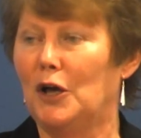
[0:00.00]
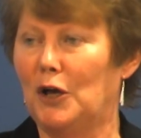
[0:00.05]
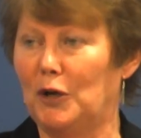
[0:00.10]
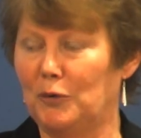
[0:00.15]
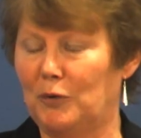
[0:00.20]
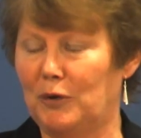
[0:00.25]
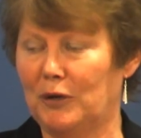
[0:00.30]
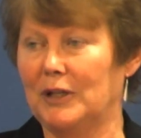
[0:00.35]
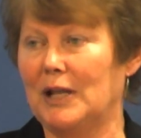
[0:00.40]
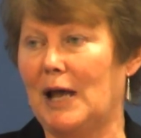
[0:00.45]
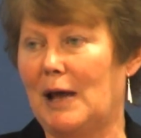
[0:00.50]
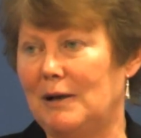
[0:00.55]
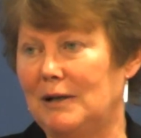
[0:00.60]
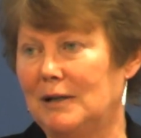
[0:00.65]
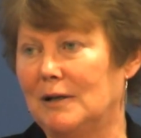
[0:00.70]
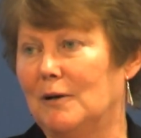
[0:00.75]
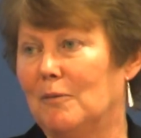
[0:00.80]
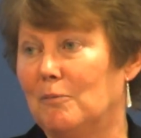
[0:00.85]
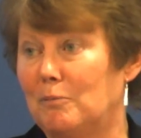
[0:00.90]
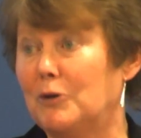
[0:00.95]
who can
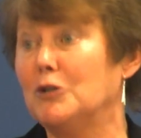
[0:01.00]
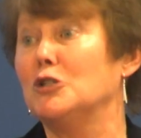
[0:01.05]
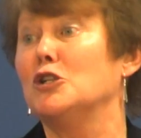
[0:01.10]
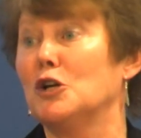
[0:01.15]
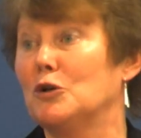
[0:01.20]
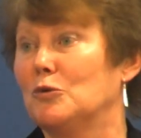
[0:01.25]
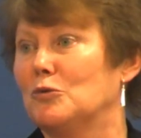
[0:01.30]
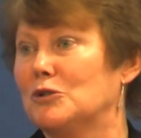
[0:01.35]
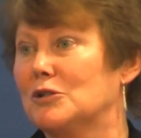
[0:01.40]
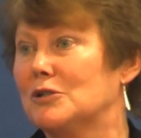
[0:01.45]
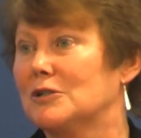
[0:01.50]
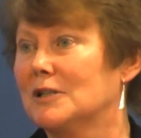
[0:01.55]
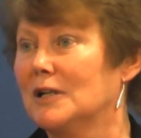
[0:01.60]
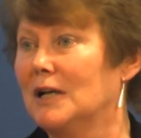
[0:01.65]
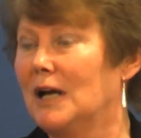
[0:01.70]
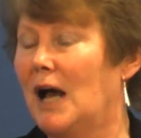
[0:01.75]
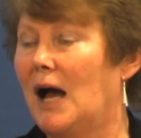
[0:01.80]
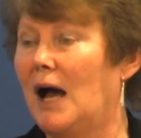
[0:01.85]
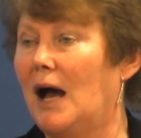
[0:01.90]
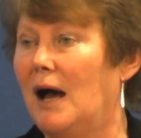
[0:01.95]
then produce
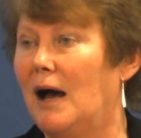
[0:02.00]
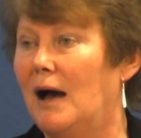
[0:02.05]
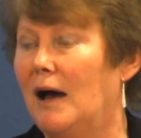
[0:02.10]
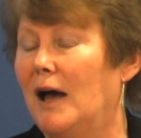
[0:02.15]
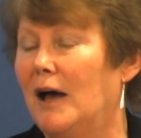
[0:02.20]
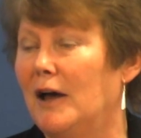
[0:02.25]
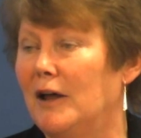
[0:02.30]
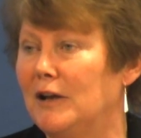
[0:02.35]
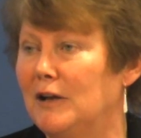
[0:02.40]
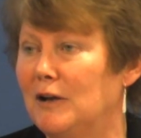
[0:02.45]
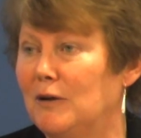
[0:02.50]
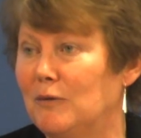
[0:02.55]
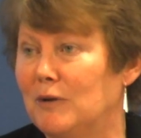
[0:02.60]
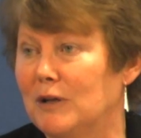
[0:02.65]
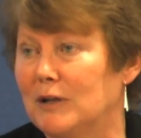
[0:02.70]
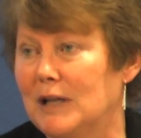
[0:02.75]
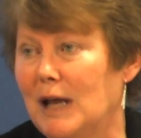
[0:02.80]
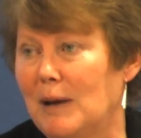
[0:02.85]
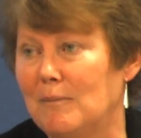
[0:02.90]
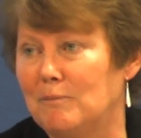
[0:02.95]
uh, and who
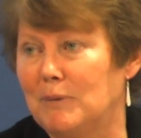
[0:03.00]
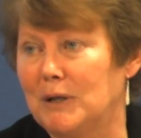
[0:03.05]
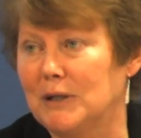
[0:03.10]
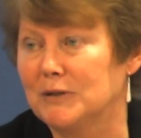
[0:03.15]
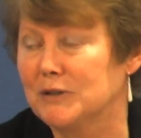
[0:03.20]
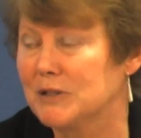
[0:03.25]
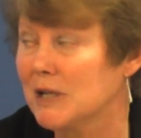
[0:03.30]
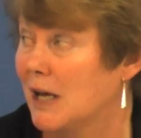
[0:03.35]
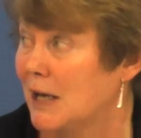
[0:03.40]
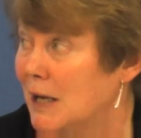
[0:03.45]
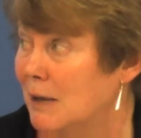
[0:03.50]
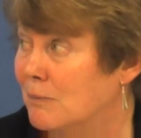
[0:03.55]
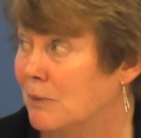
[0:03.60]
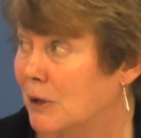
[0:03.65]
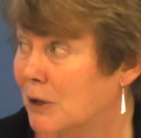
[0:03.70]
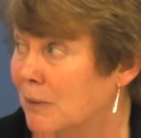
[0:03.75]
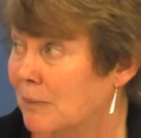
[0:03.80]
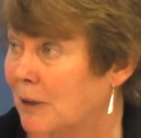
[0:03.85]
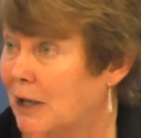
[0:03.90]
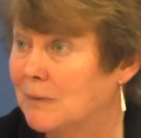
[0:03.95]
can then build in
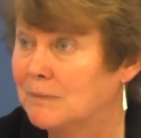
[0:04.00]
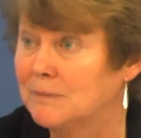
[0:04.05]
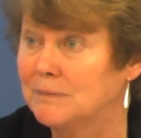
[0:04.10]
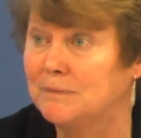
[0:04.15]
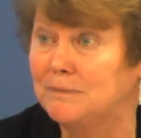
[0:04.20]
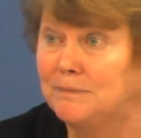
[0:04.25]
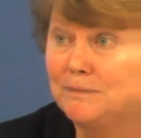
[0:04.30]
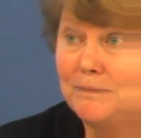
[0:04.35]
Birmingham.